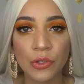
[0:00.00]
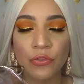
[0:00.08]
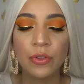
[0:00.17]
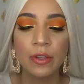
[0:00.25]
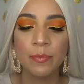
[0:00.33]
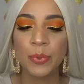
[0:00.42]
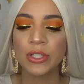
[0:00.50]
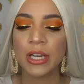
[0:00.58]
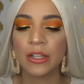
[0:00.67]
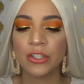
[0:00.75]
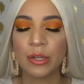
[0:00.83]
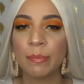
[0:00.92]
UV
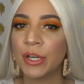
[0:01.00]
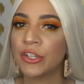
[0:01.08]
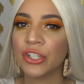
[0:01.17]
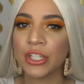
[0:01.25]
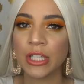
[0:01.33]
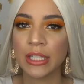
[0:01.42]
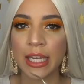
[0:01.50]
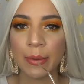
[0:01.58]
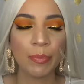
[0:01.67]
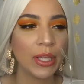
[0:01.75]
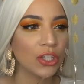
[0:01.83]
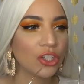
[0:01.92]
protection, but it's just to
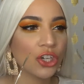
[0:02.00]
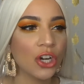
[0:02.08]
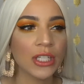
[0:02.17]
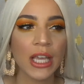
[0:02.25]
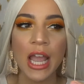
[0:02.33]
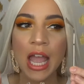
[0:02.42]
take pictures